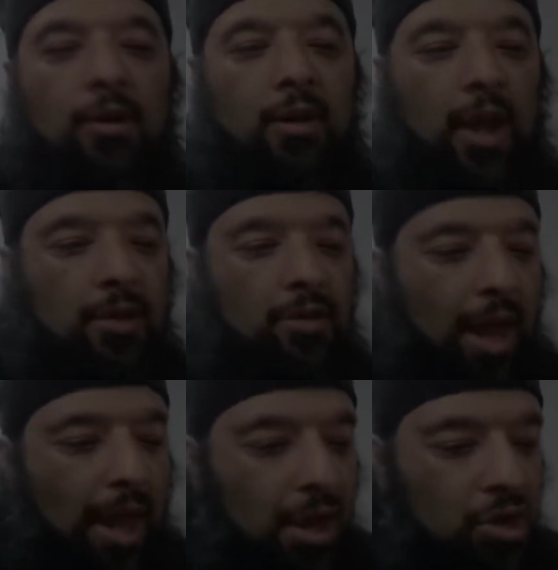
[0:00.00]

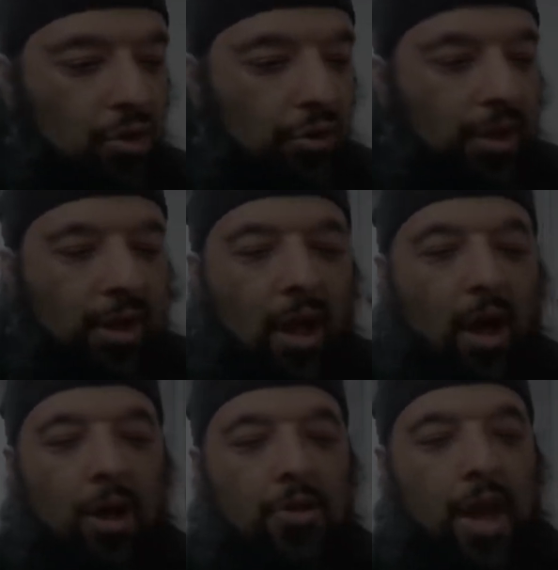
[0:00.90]
The angels that
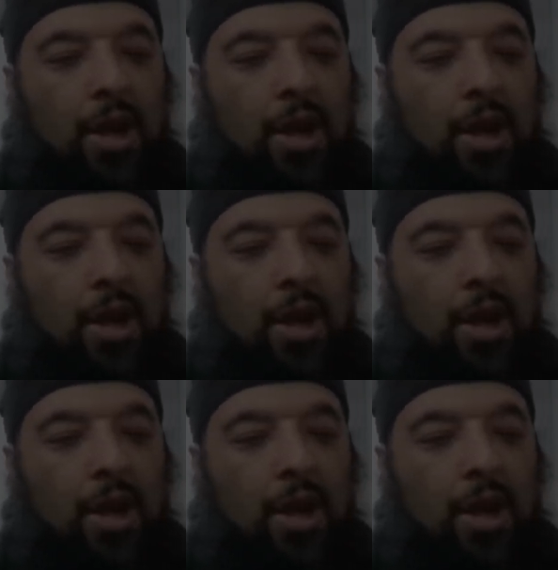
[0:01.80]
come,